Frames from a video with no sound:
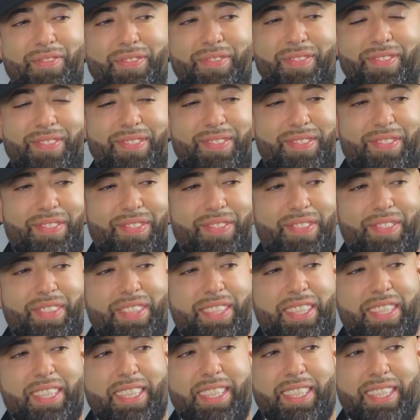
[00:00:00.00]

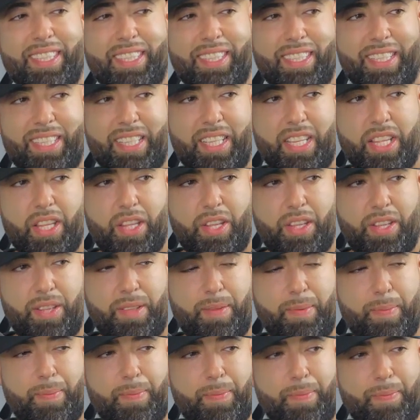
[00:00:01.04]

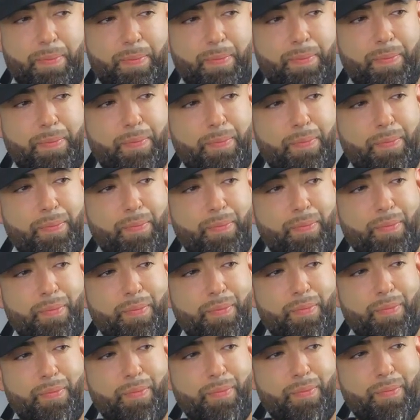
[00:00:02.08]

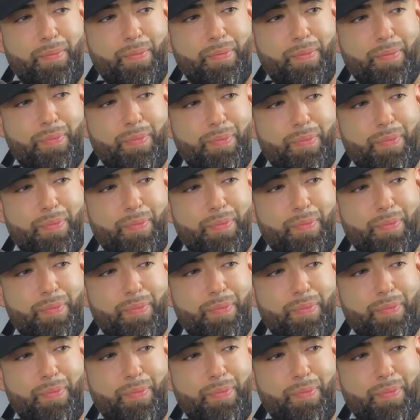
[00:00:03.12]
No words are spoken by the person on screen.